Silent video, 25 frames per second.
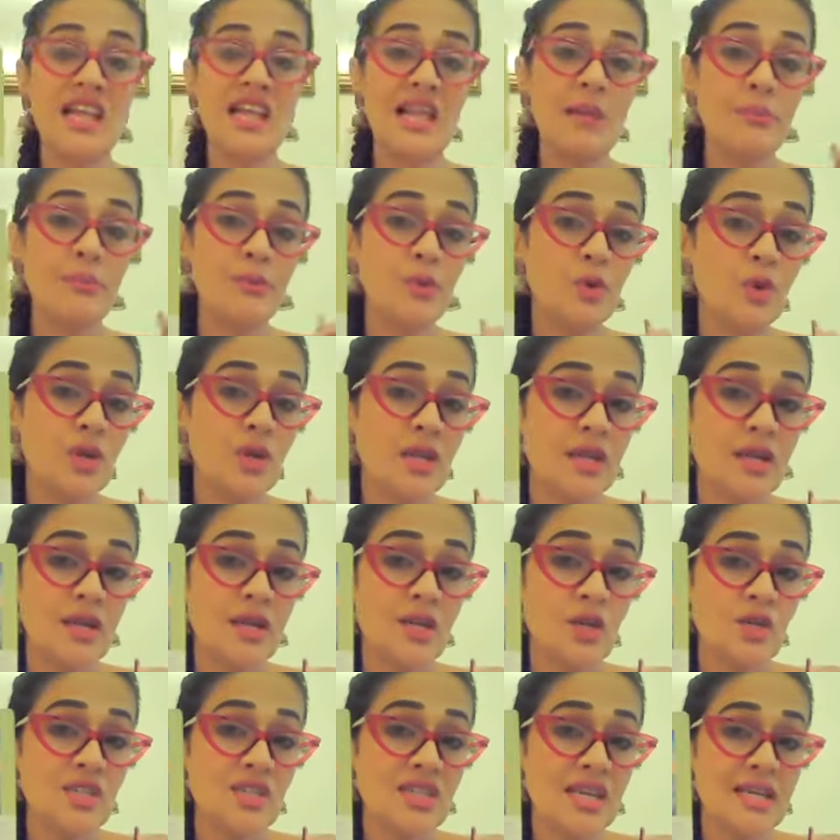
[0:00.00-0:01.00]
It'll help you clear
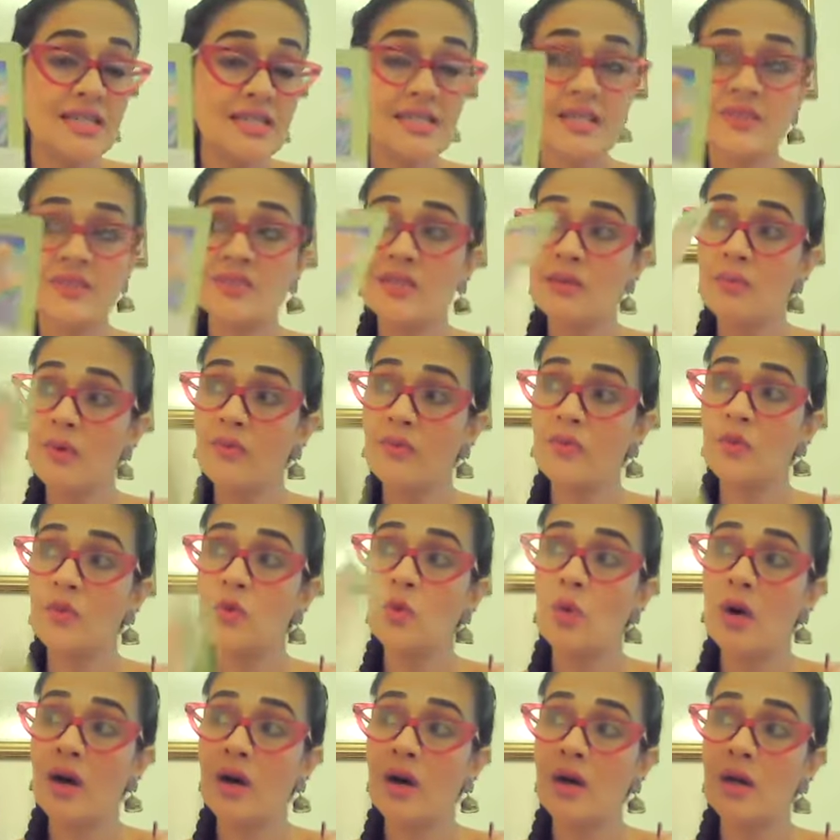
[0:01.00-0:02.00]
your debts. If some of
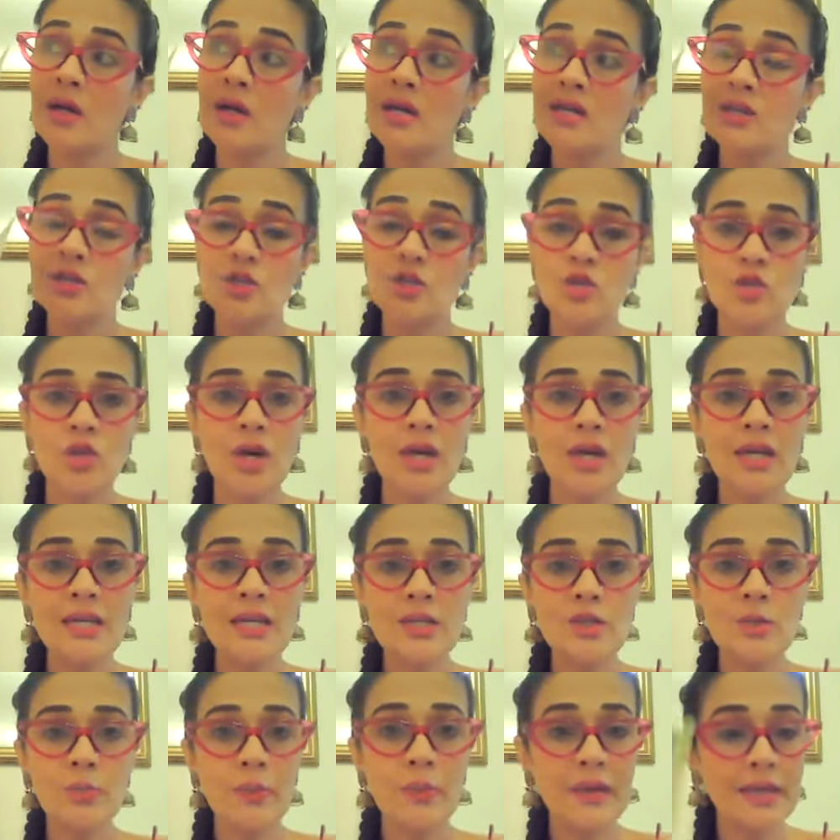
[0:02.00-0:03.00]
you are
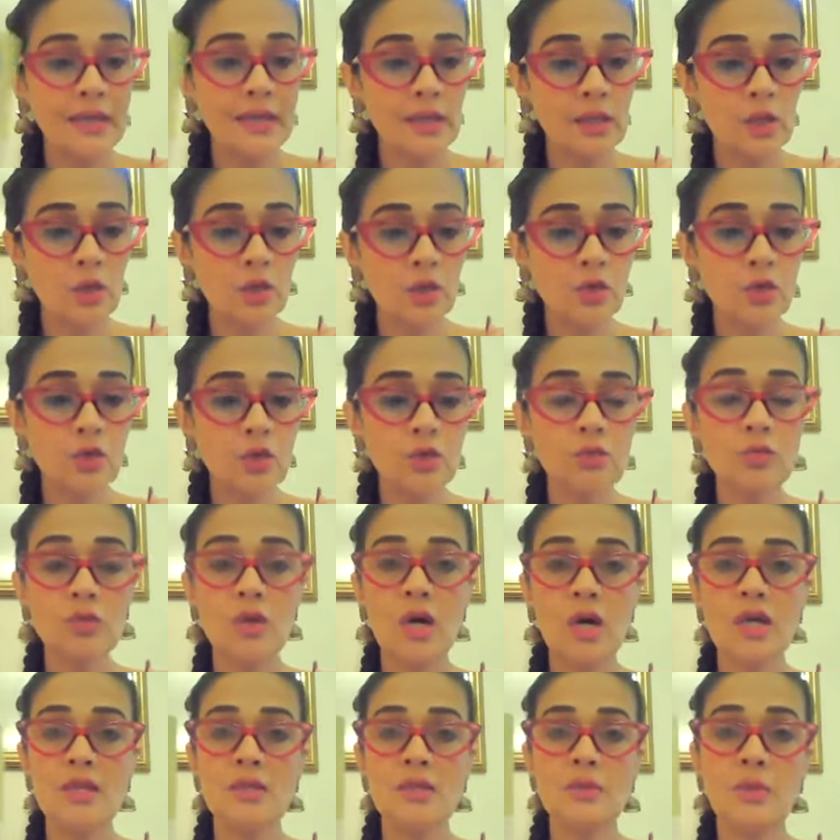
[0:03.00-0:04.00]
struggling to pay a loan, do
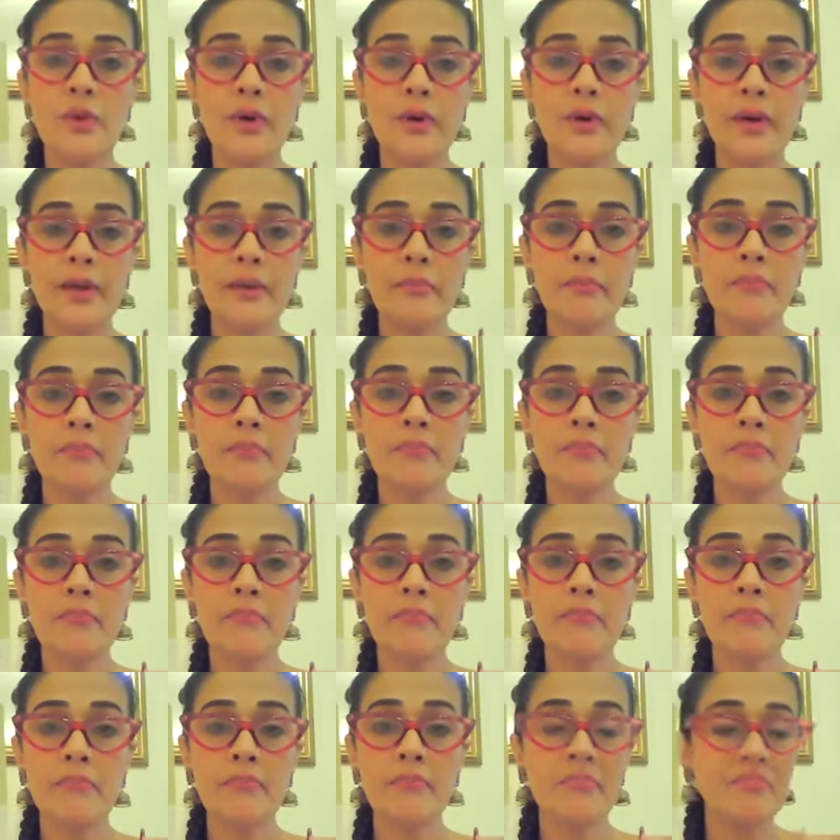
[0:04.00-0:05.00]
not worry.
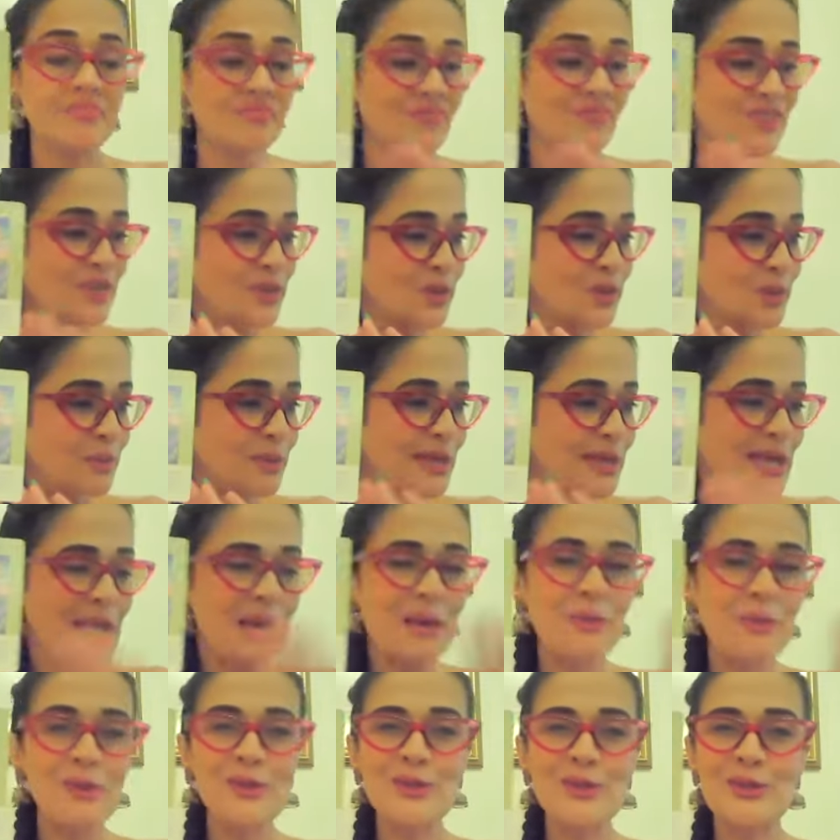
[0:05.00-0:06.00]
You're going to
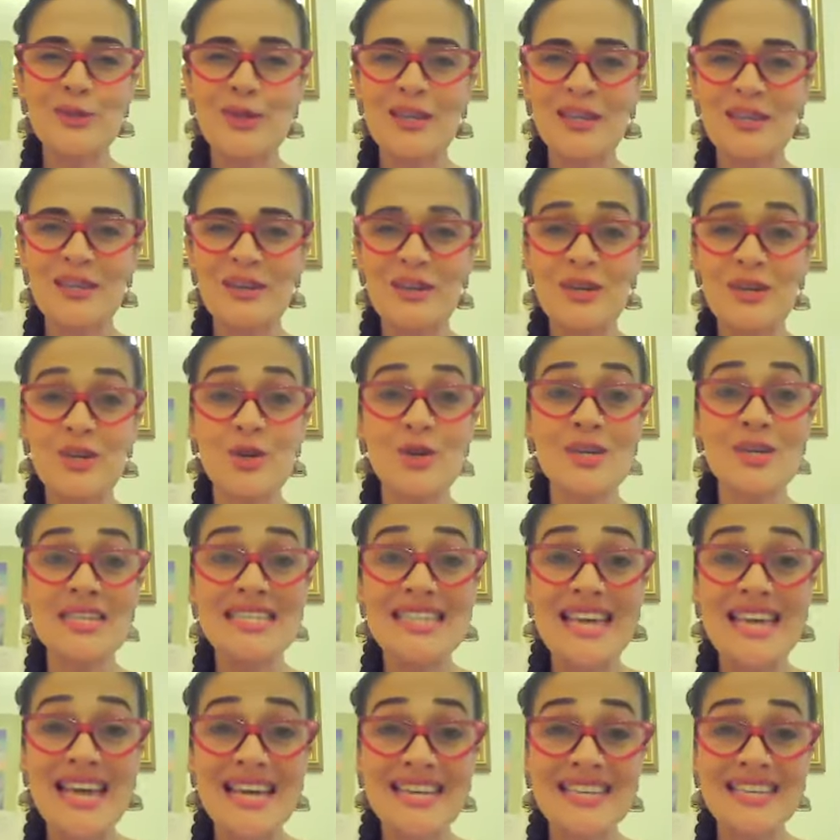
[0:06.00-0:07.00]
be able to clear your
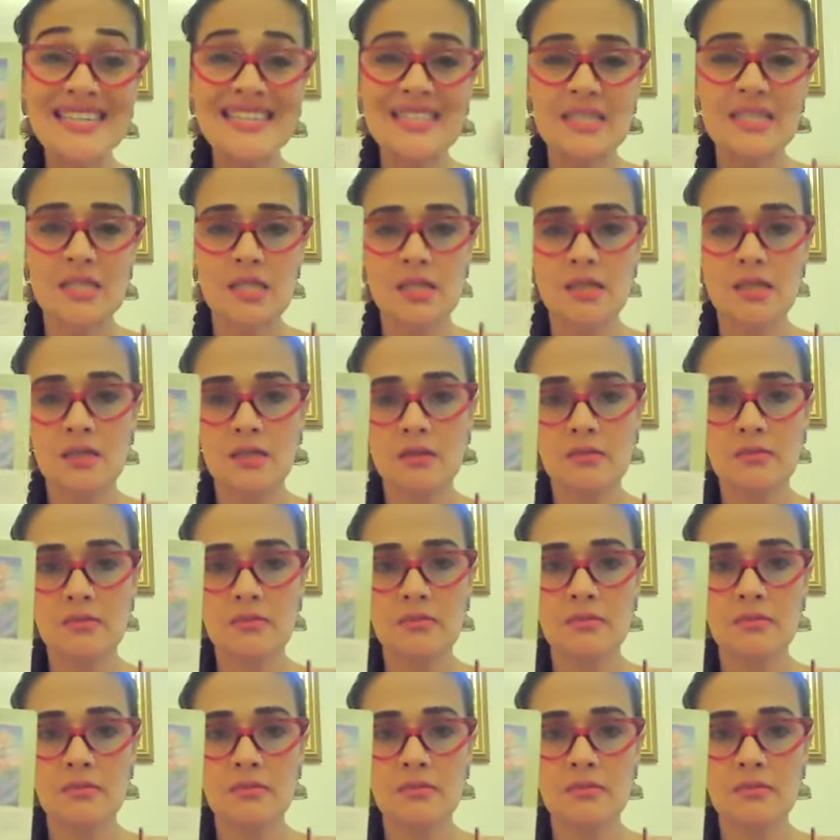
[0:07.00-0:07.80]
debts.